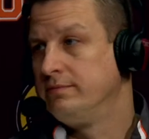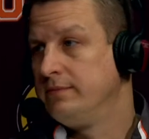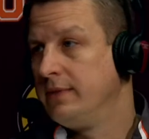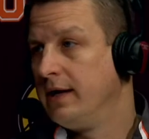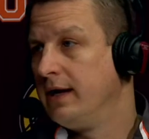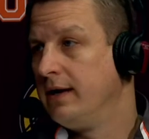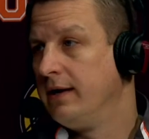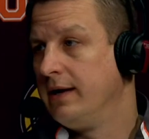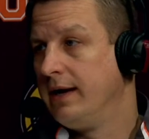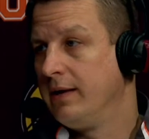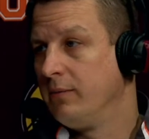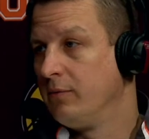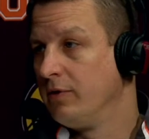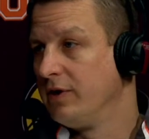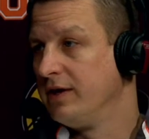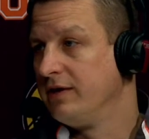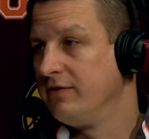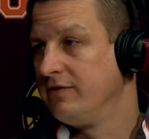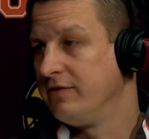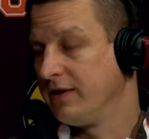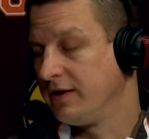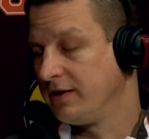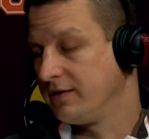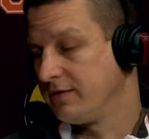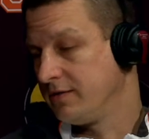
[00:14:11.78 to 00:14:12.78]
Uh, I really
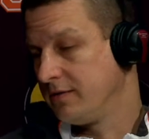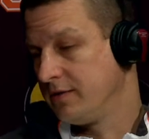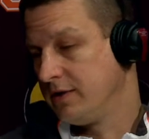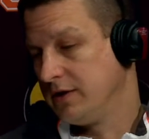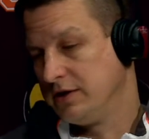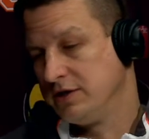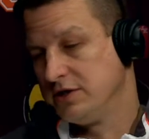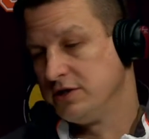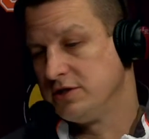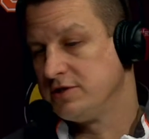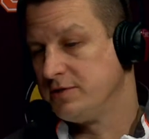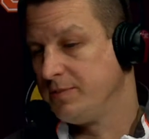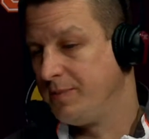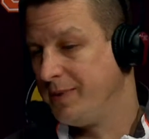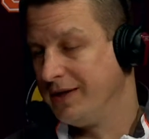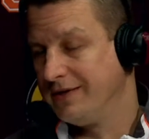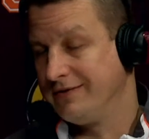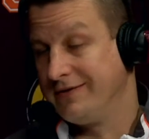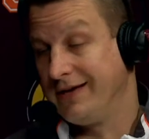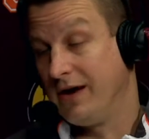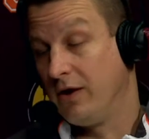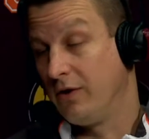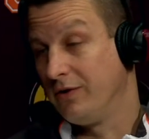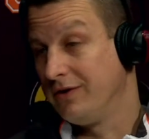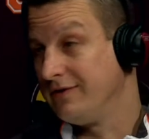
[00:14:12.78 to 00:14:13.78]
think it just depends
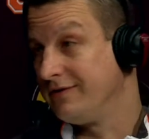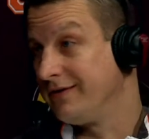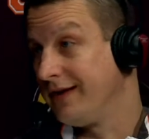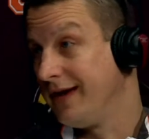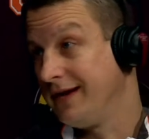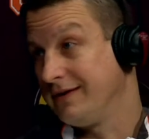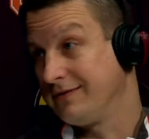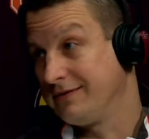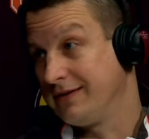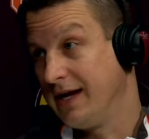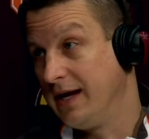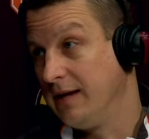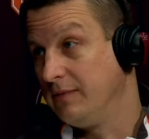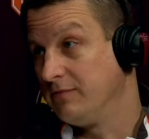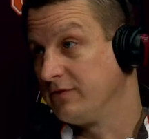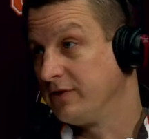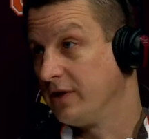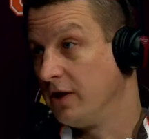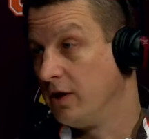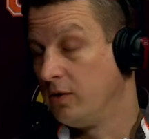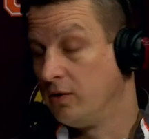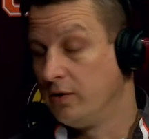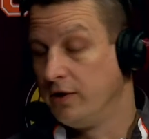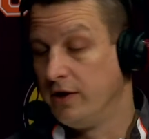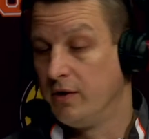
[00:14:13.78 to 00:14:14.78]
how these last games
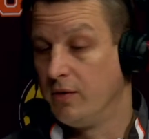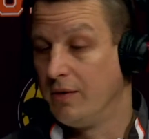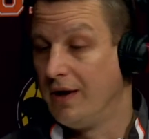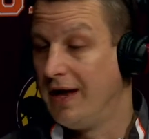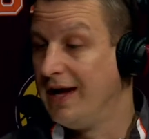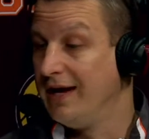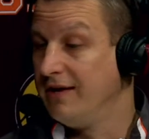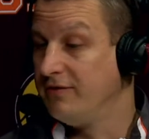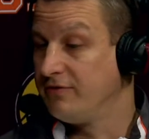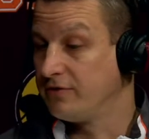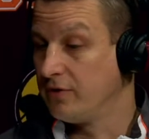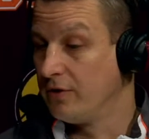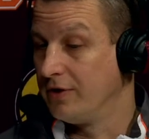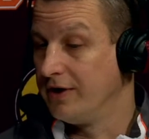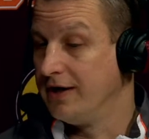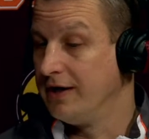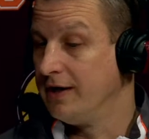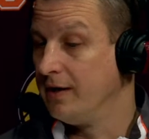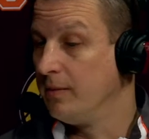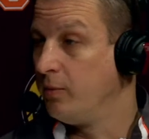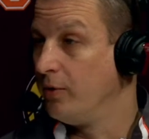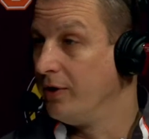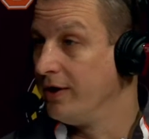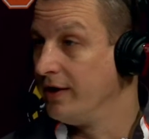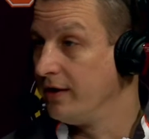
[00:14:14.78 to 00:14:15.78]
go. You know, Life's going to end
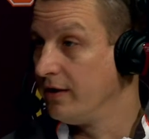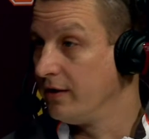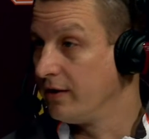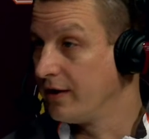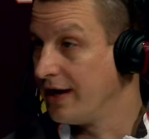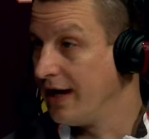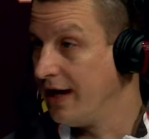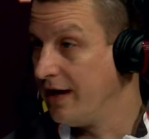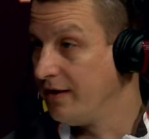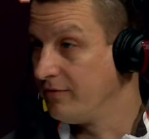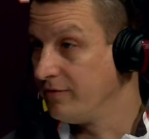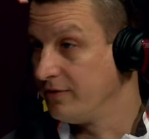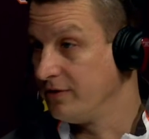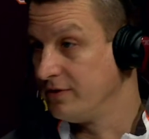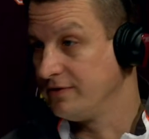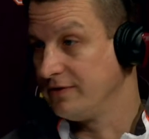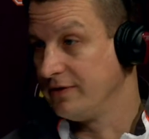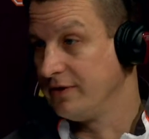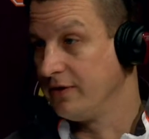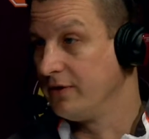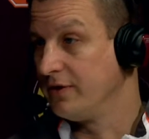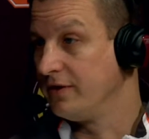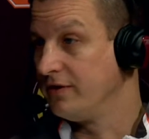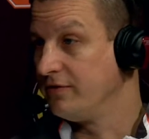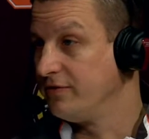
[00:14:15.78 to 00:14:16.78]
up winning our conference, and
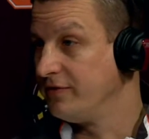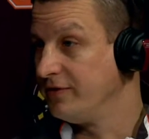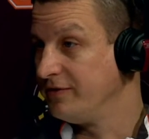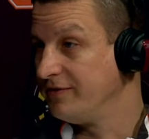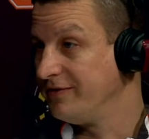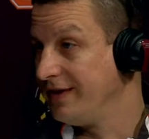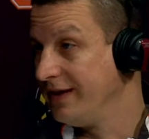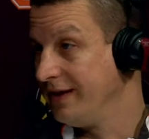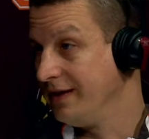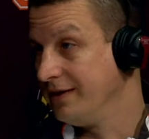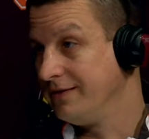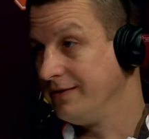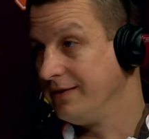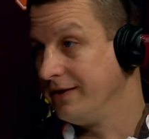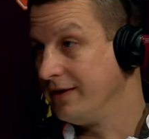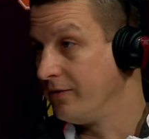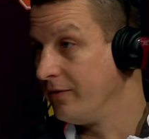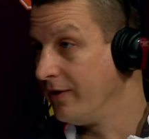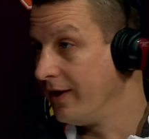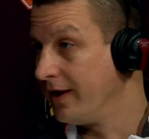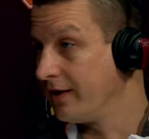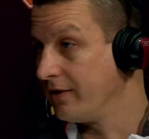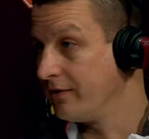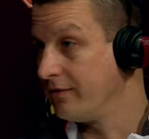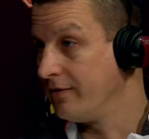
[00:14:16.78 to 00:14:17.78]
they're at a 15 and 10
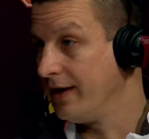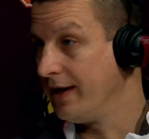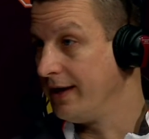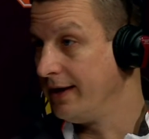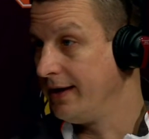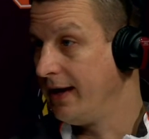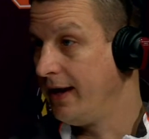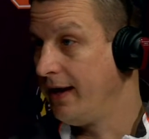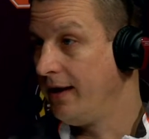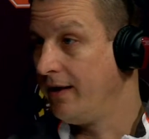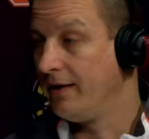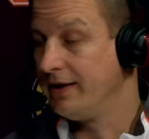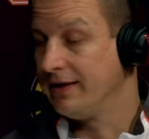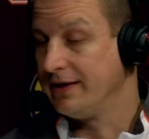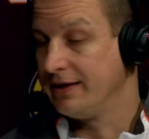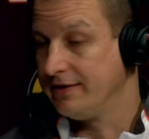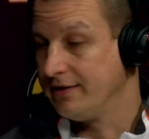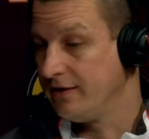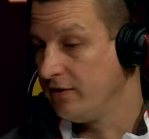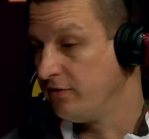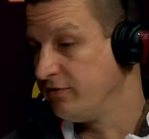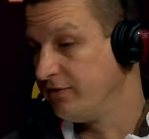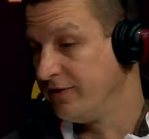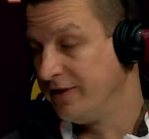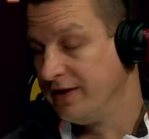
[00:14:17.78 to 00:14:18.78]
record right now. I think yeah.
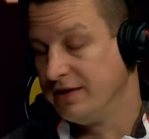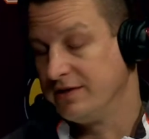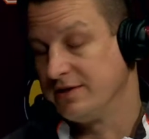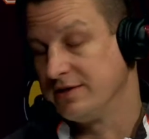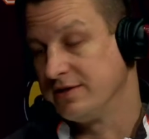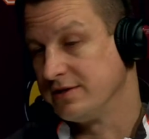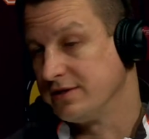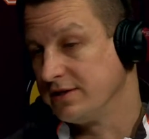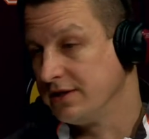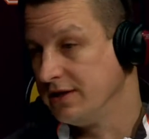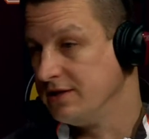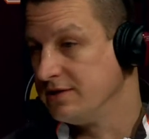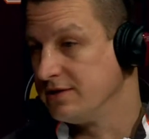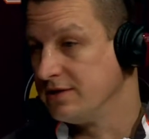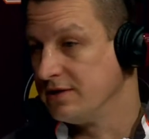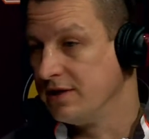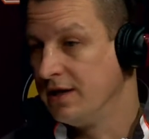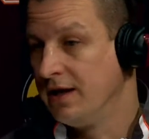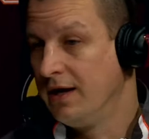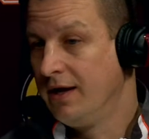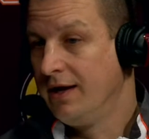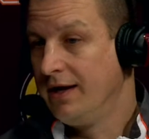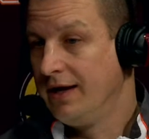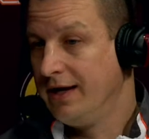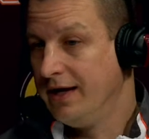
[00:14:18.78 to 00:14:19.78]
they'll finish the season
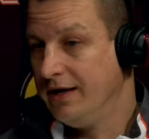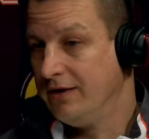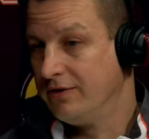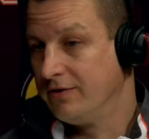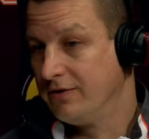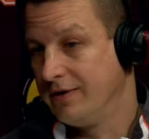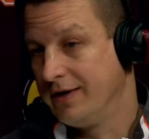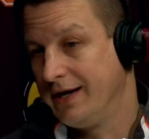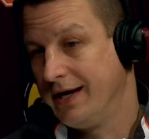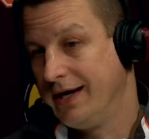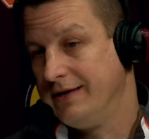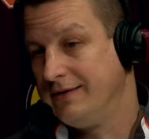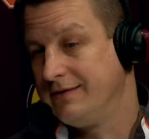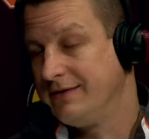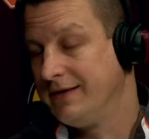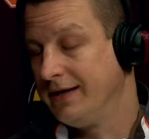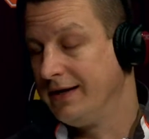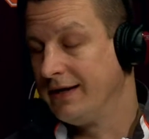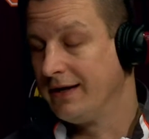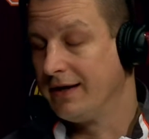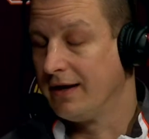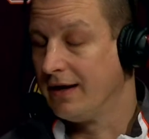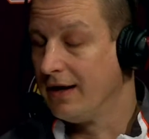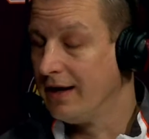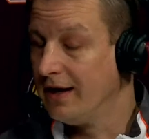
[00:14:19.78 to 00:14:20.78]
either at 18
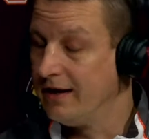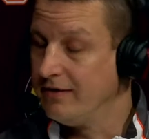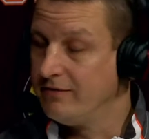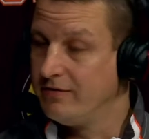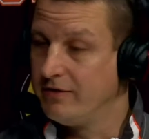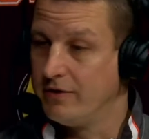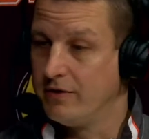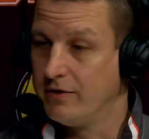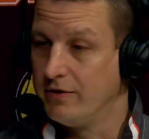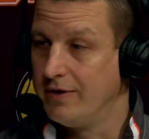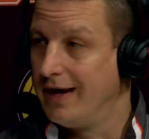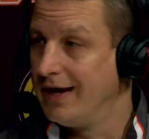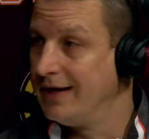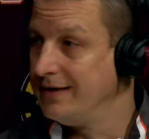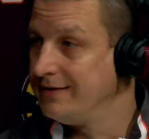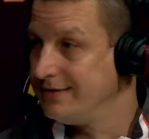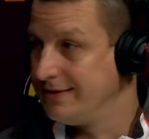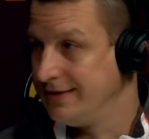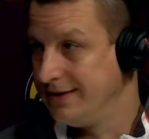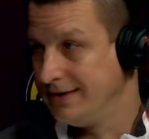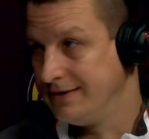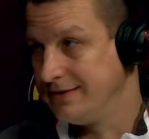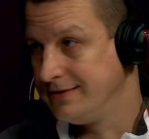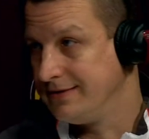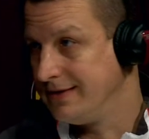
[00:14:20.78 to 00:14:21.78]
and 11 or
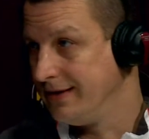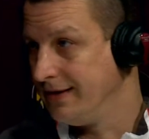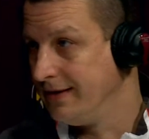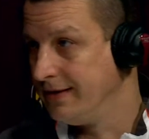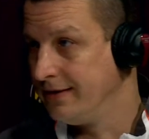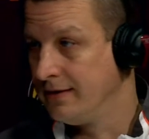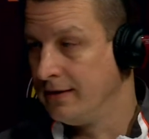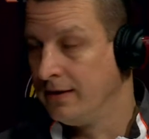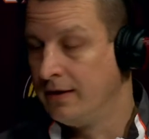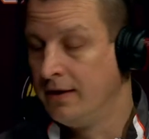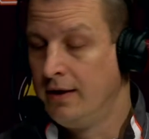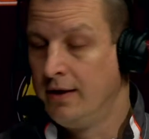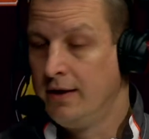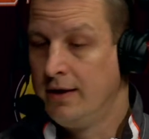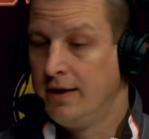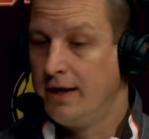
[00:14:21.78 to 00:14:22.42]
19 and 10.